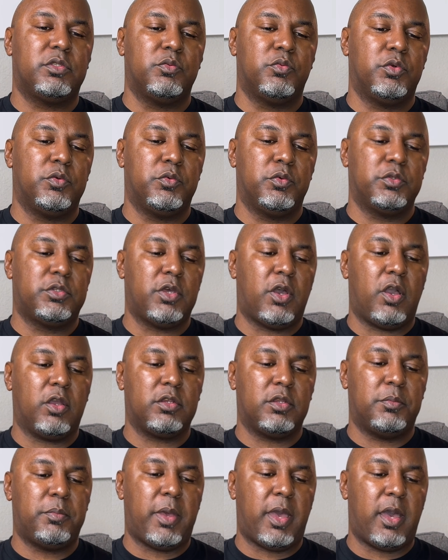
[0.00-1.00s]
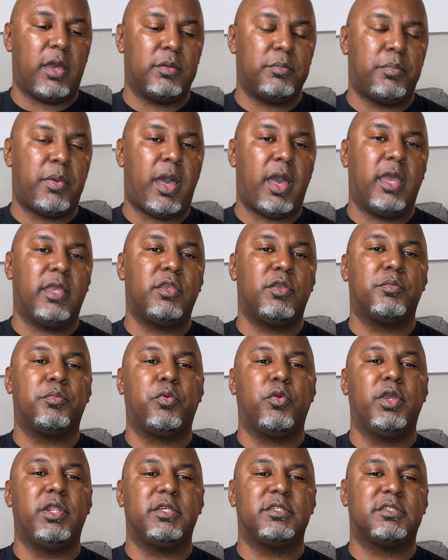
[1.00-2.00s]
we're talking about buying your
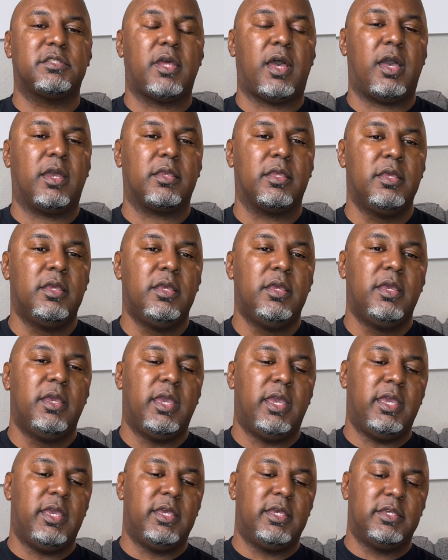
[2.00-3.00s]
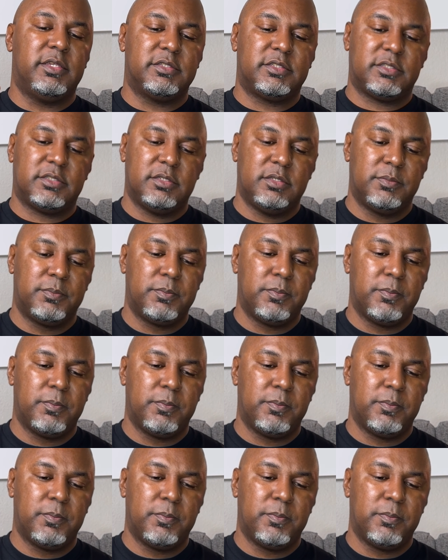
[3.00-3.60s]
breeding stock is